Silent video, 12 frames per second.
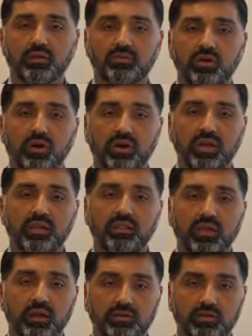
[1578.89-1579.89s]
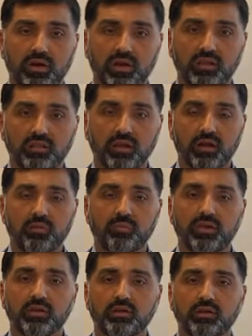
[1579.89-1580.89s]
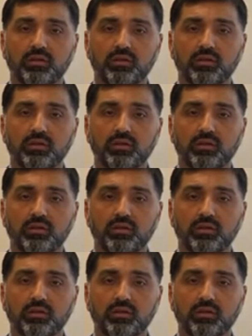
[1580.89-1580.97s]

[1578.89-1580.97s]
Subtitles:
Targeted therapy